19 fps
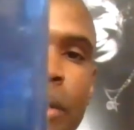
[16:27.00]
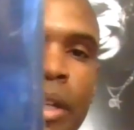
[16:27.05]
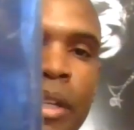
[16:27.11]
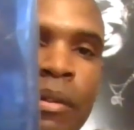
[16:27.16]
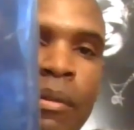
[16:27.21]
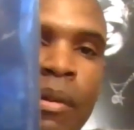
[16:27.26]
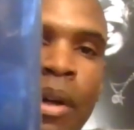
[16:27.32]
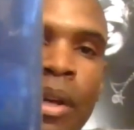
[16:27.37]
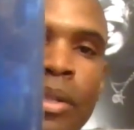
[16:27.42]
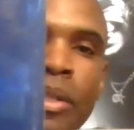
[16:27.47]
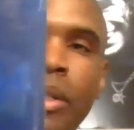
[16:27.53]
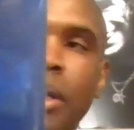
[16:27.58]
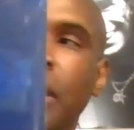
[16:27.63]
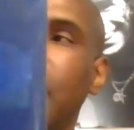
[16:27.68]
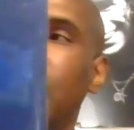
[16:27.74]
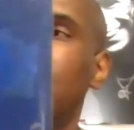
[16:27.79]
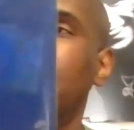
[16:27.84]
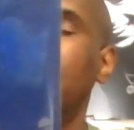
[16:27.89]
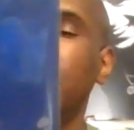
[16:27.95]
Sigur Rós
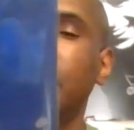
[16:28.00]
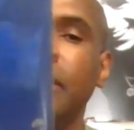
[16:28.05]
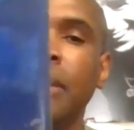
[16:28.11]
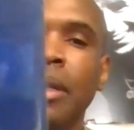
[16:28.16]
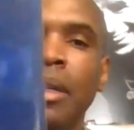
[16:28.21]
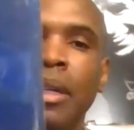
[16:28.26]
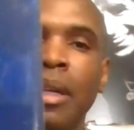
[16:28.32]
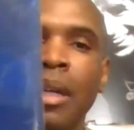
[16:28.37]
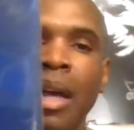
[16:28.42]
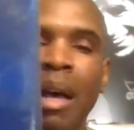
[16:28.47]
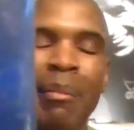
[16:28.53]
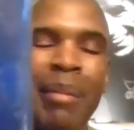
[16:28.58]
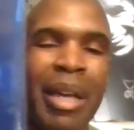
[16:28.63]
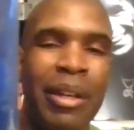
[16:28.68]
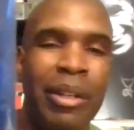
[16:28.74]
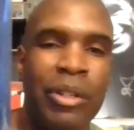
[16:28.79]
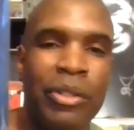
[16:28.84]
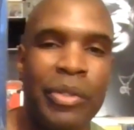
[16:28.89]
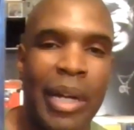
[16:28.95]
here. I'm not
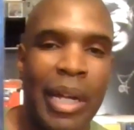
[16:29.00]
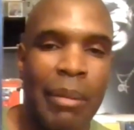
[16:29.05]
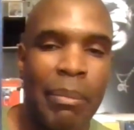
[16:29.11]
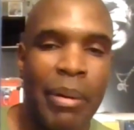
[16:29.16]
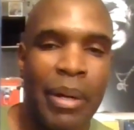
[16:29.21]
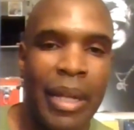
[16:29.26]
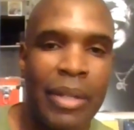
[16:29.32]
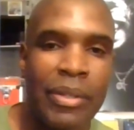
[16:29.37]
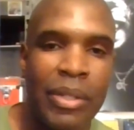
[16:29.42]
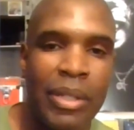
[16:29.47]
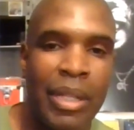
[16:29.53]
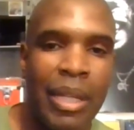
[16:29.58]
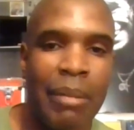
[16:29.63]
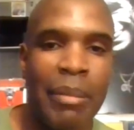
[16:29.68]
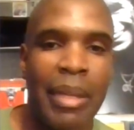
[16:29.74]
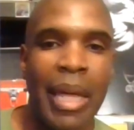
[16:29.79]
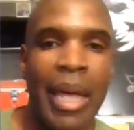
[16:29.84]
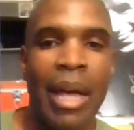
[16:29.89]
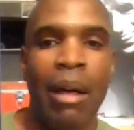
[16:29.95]
even going to try to pronounce the
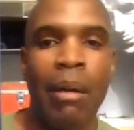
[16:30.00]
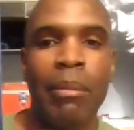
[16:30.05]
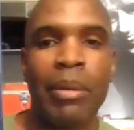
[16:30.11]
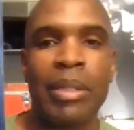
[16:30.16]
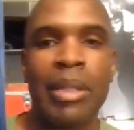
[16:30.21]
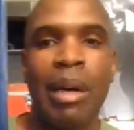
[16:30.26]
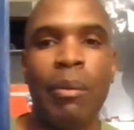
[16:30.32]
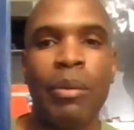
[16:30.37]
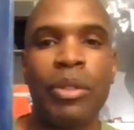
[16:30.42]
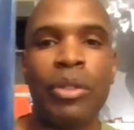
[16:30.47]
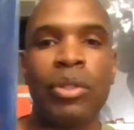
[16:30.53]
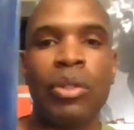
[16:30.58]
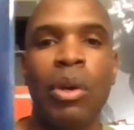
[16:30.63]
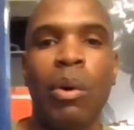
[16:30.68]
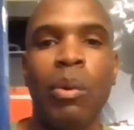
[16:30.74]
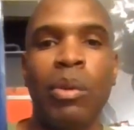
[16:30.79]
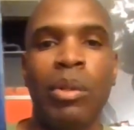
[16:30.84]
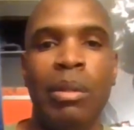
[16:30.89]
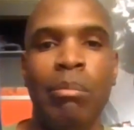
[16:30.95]
name of the album because I would just
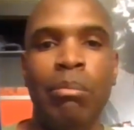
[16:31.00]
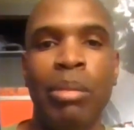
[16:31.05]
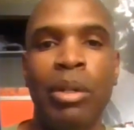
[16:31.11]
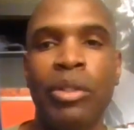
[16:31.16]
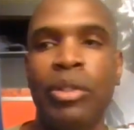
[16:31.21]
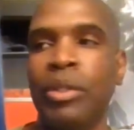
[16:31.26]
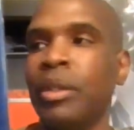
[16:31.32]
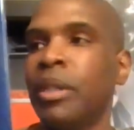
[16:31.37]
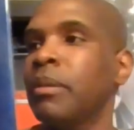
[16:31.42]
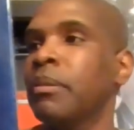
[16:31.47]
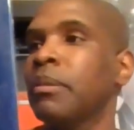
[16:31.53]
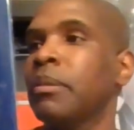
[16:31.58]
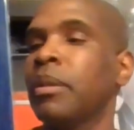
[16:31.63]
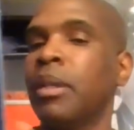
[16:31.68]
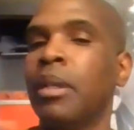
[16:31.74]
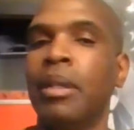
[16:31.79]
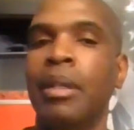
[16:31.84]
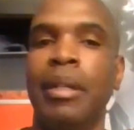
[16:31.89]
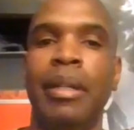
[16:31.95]
totally butcher
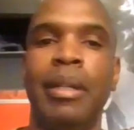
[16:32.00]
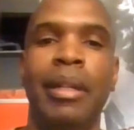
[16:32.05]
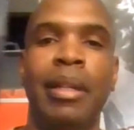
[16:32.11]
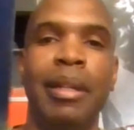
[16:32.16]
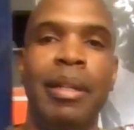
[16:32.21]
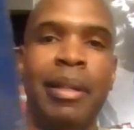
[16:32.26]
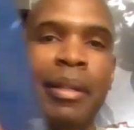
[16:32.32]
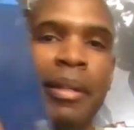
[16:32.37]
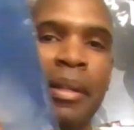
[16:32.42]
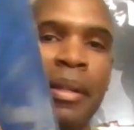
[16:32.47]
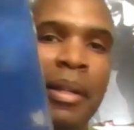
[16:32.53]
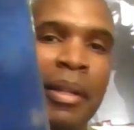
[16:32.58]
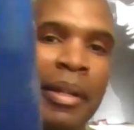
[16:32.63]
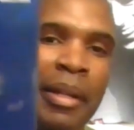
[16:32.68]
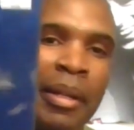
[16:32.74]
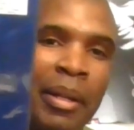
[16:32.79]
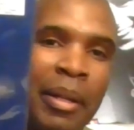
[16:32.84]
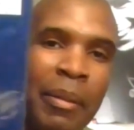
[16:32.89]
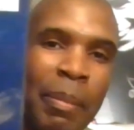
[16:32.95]
it.
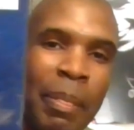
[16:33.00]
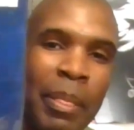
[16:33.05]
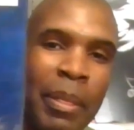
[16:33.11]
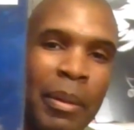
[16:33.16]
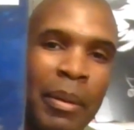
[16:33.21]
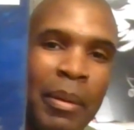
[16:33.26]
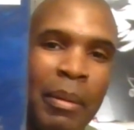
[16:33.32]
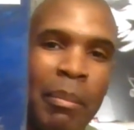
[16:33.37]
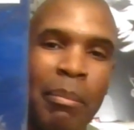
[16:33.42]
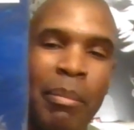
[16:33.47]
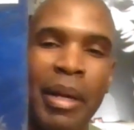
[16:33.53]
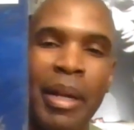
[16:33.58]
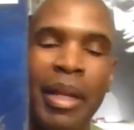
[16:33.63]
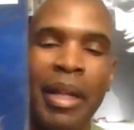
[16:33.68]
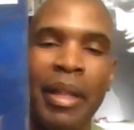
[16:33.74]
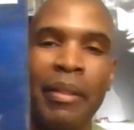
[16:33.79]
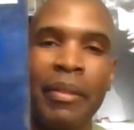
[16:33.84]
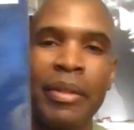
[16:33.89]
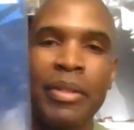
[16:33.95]

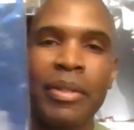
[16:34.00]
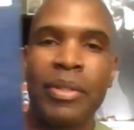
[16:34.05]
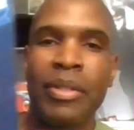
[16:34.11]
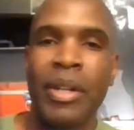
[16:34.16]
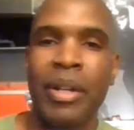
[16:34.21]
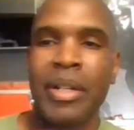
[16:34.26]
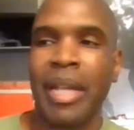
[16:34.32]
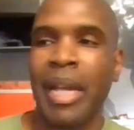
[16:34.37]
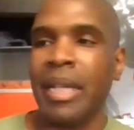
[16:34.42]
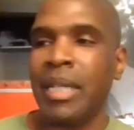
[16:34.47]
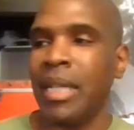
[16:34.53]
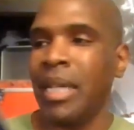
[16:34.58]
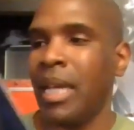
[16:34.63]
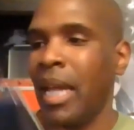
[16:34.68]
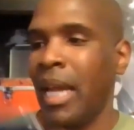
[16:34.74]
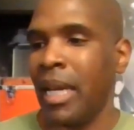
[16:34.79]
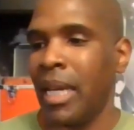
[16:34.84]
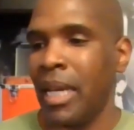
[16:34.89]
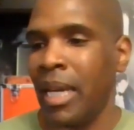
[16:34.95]
But this is their
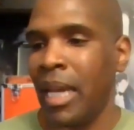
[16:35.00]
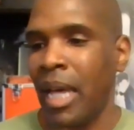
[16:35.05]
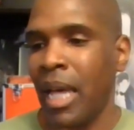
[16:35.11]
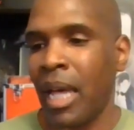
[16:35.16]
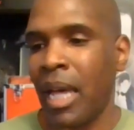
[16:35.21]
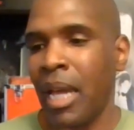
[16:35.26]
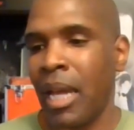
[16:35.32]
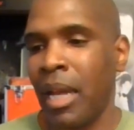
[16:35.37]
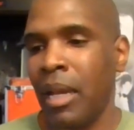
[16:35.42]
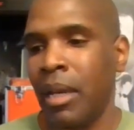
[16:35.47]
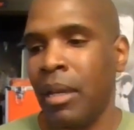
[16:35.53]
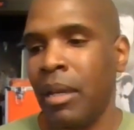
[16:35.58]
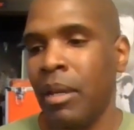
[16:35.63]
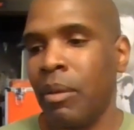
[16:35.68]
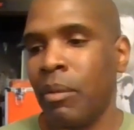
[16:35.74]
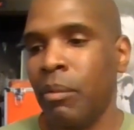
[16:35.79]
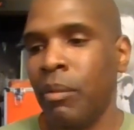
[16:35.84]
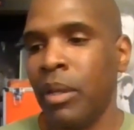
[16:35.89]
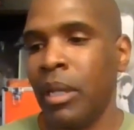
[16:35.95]
1999
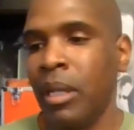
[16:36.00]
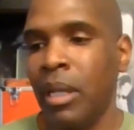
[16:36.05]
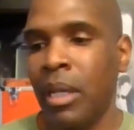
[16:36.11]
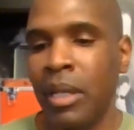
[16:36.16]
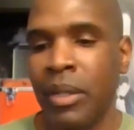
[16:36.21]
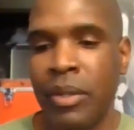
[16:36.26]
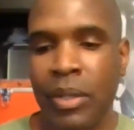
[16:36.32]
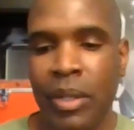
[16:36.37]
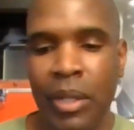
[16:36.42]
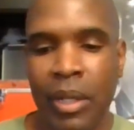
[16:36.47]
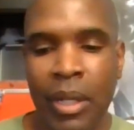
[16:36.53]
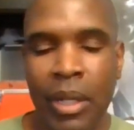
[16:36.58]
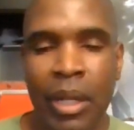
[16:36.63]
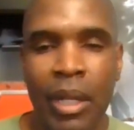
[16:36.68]
release.